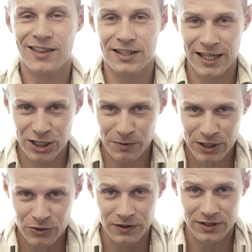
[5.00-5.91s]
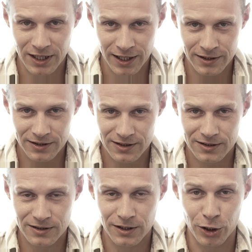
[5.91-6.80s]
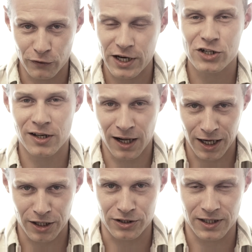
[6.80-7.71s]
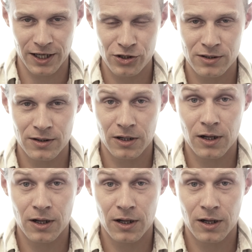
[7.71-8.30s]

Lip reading: Danish Ministry of Science, Innovation and Higher Education,